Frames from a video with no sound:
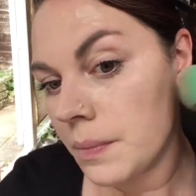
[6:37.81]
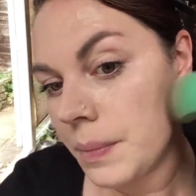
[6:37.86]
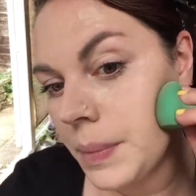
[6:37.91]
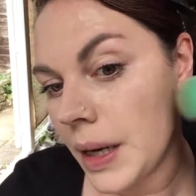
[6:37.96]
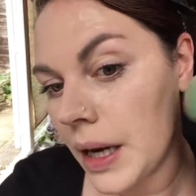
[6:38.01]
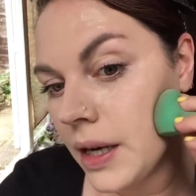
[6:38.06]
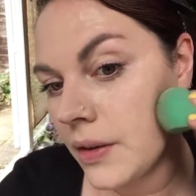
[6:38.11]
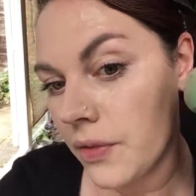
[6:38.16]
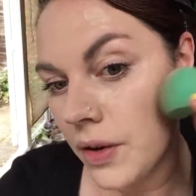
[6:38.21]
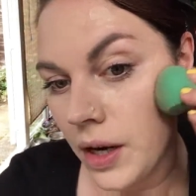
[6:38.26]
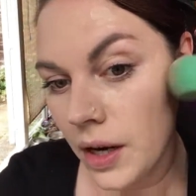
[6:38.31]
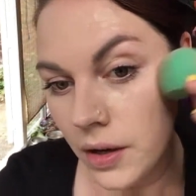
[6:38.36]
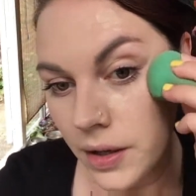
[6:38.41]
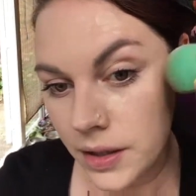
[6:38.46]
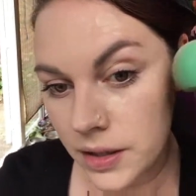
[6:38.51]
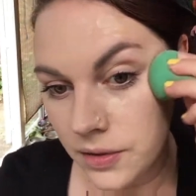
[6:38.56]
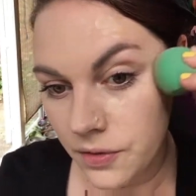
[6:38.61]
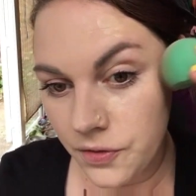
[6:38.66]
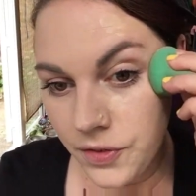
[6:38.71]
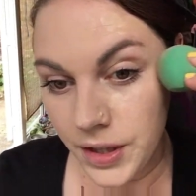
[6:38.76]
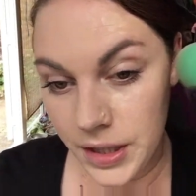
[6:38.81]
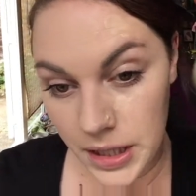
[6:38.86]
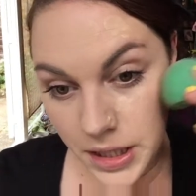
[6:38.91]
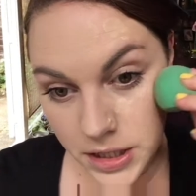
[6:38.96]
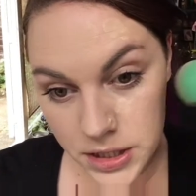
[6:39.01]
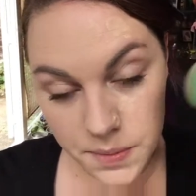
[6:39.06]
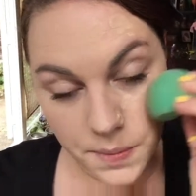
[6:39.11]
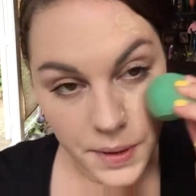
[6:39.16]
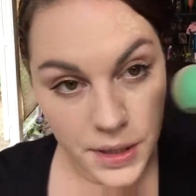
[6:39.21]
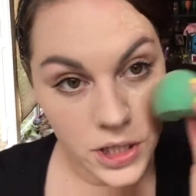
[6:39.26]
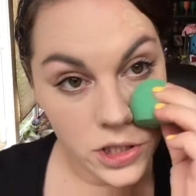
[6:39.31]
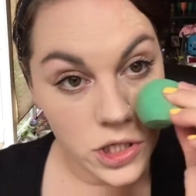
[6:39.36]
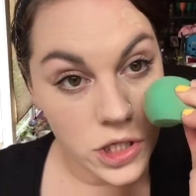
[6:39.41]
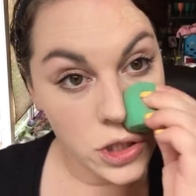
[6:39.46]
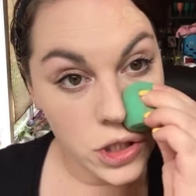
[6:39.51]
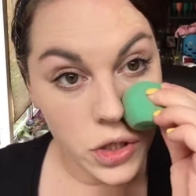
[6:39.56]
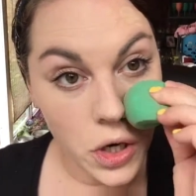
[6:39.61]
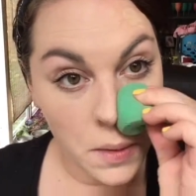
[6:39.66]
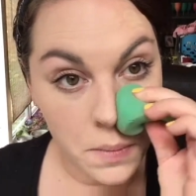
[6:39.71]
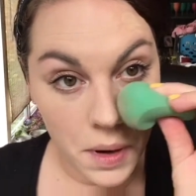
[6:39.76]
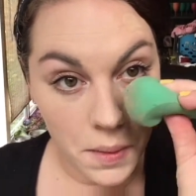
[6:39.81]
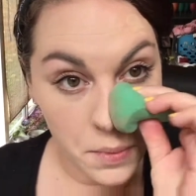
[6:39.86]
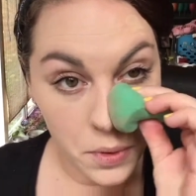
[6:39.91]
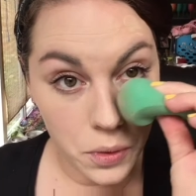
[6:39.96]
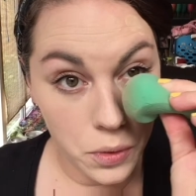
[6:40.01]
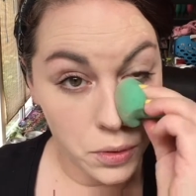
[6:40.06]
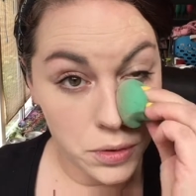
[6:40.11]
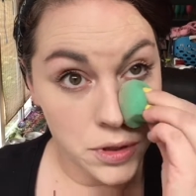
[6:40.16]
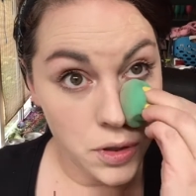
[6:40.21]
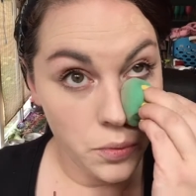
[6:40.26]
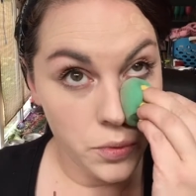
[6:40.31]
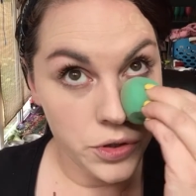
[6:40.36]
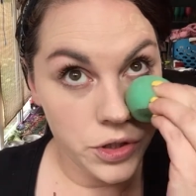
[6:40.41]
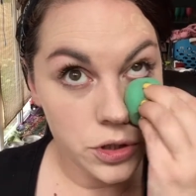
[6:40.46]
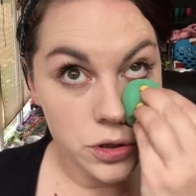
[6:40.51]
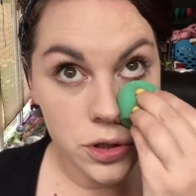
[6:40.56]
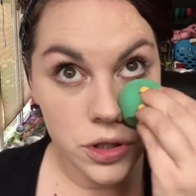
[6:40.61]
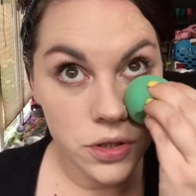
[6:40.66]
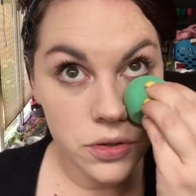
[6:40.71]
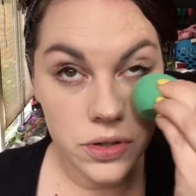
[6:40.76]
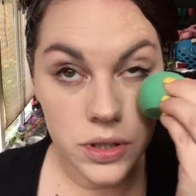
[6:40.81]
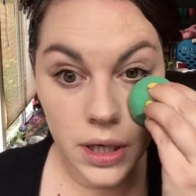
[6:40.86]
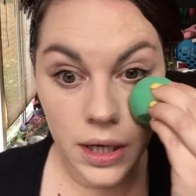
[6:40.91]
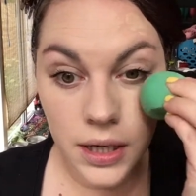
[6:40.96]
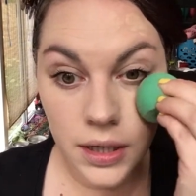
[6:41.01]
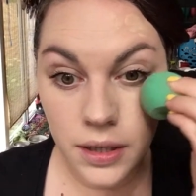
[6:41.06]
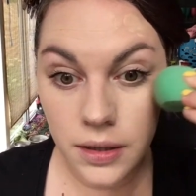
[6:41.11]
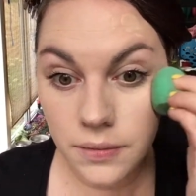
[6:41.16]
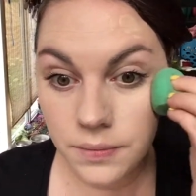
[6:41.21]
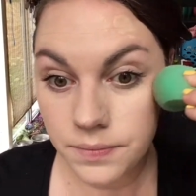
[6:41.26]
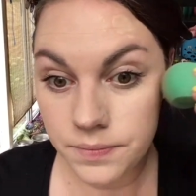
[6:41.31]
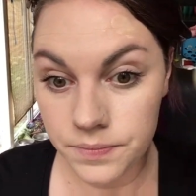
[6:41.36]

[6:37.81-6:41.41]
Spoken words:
But if I like the finish but it's just showing my pores, I would just use a